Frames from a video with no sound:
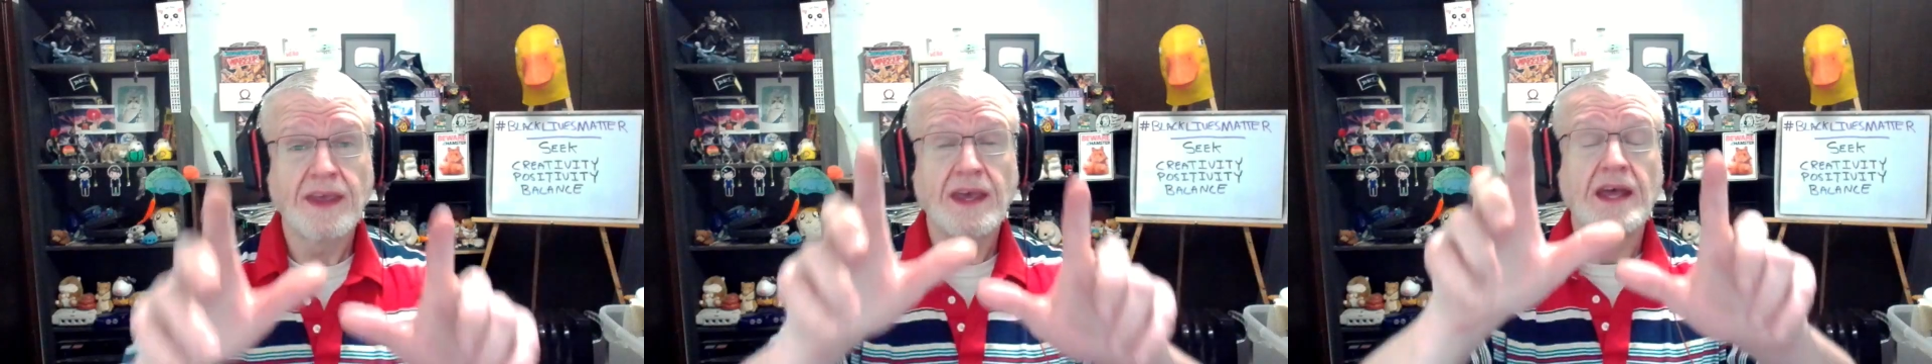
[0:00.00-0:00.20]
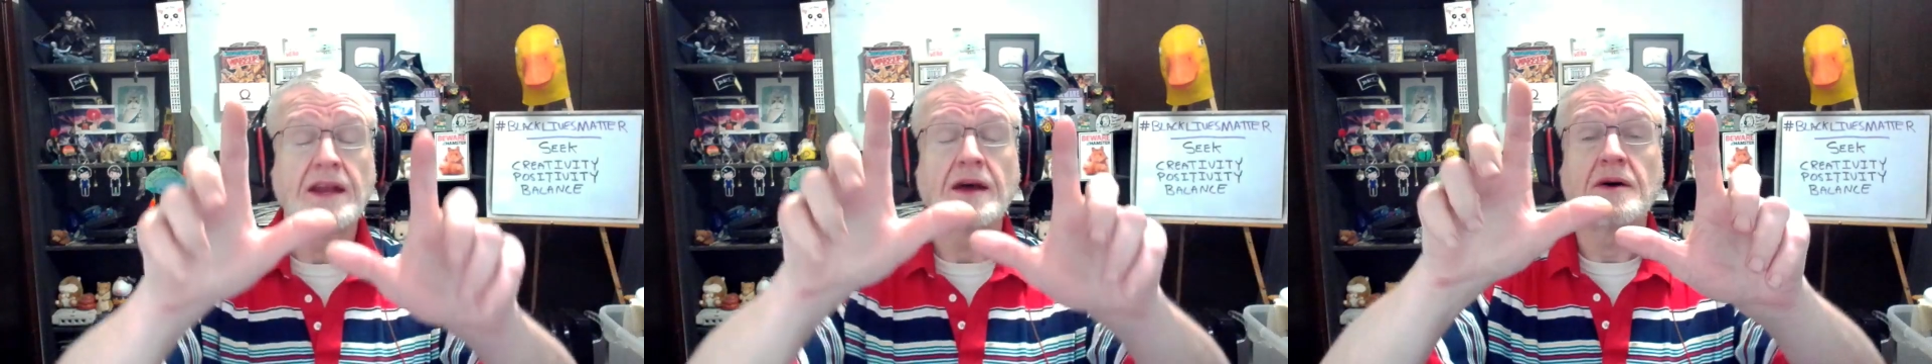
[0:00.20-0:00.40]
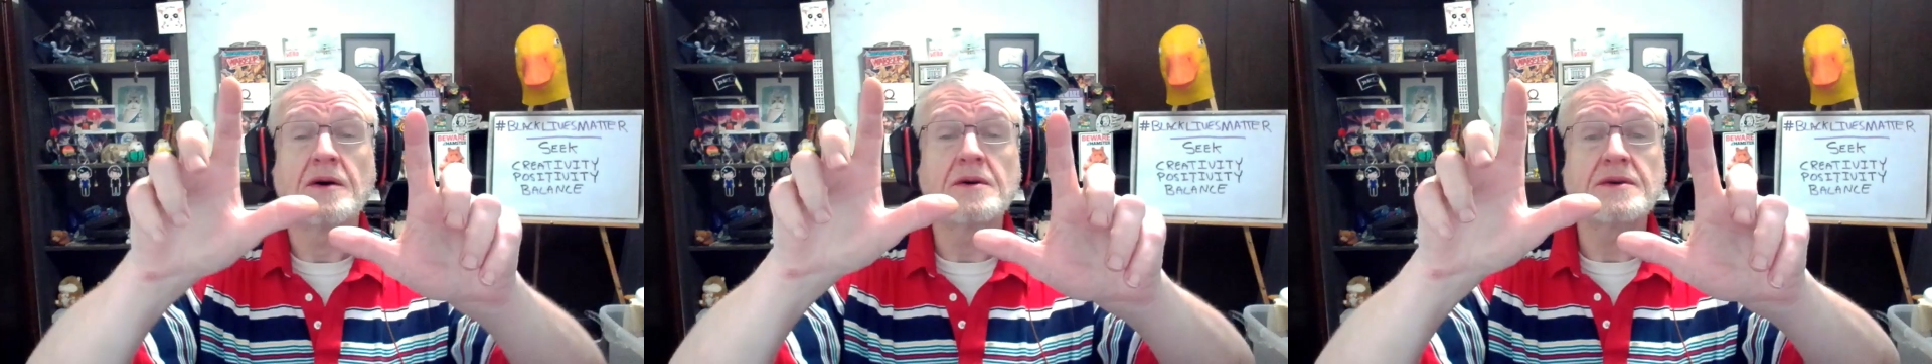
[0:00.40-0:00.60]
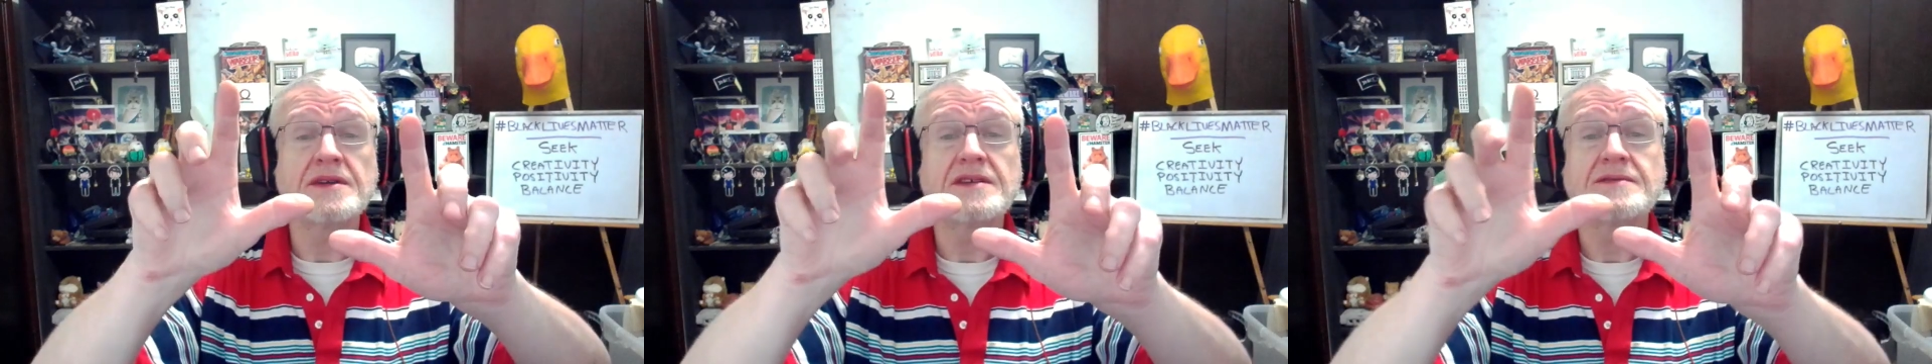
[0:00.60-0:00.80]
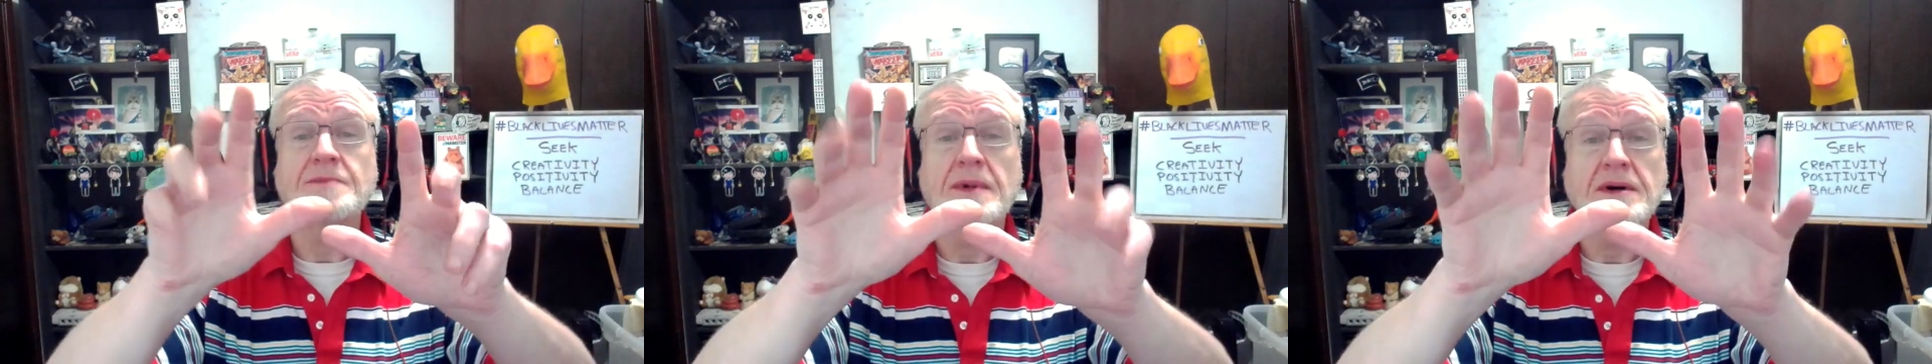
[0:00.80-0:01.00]
And
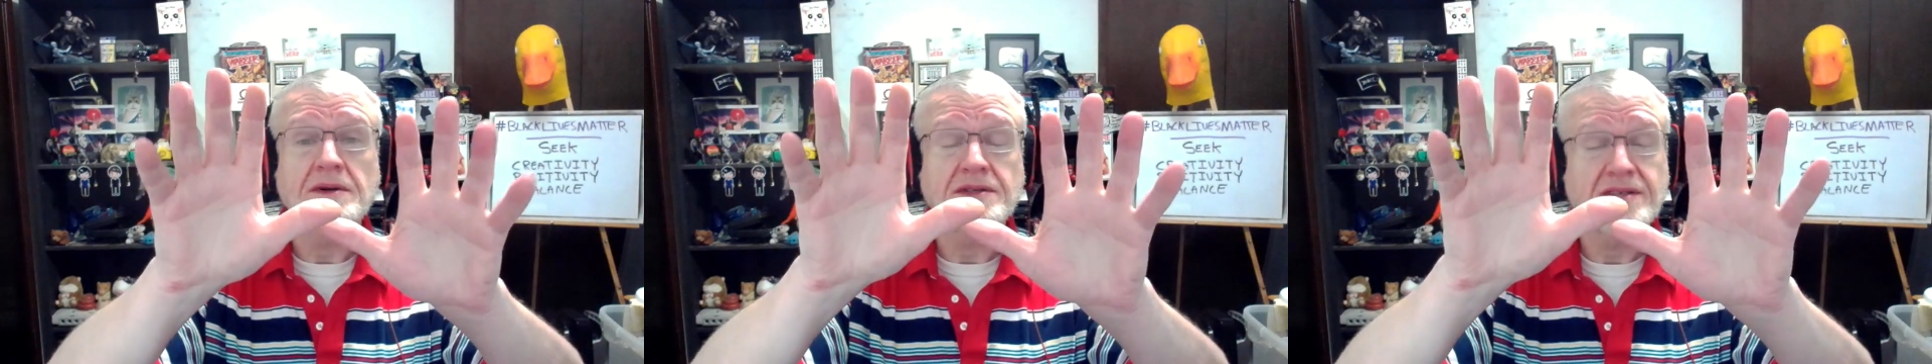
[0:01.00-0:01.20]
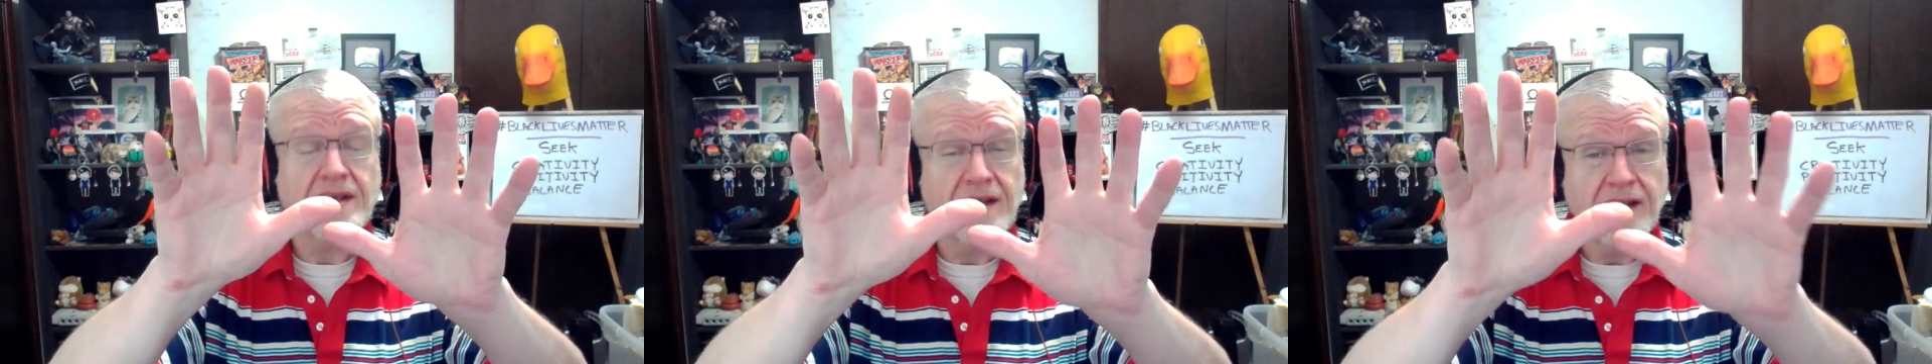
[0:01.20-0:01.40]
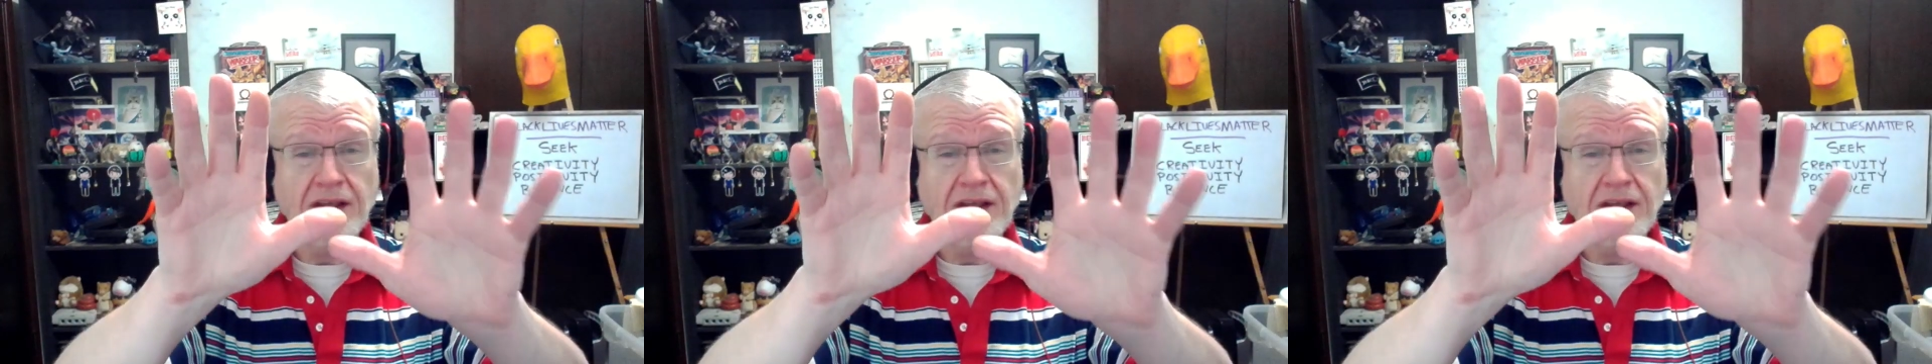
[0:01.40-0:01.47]
Hokey Smokes,